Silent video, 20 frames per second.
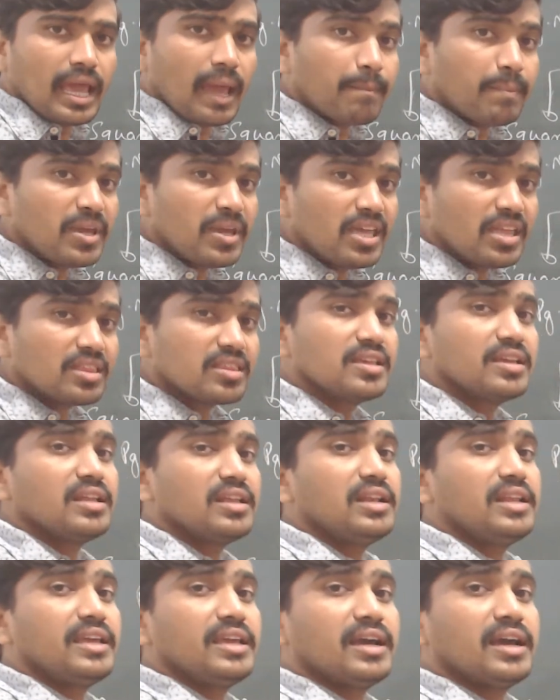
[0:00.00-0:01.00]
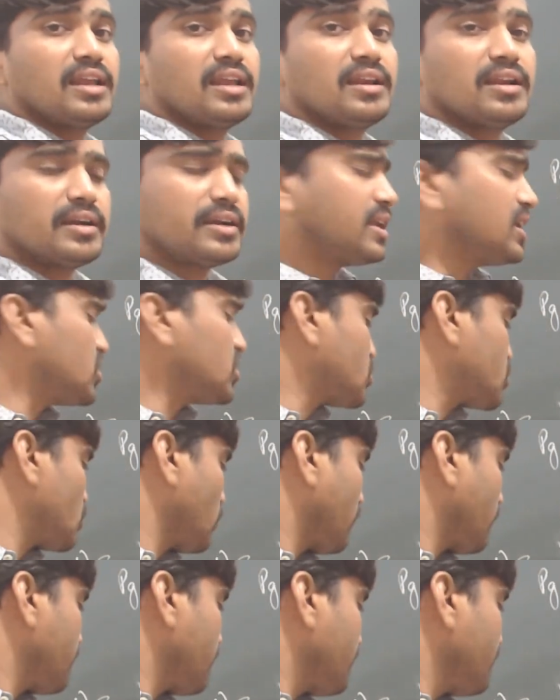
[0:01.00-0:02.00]
epithelial
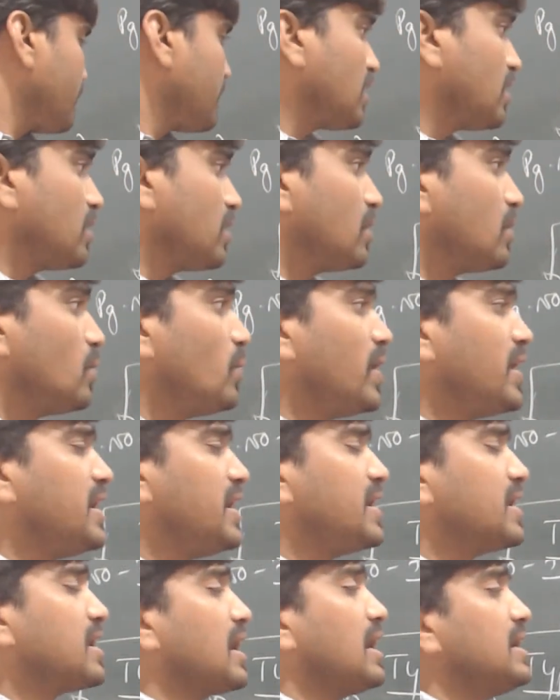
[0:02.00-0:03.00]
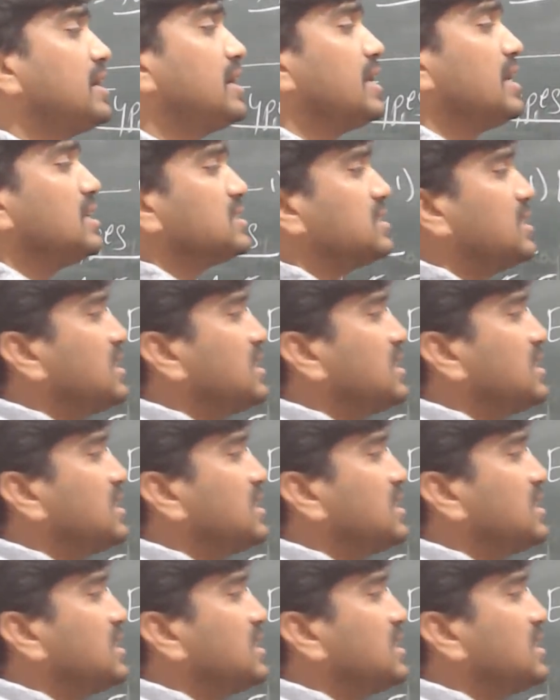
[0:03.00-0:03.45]
tissue. When it contains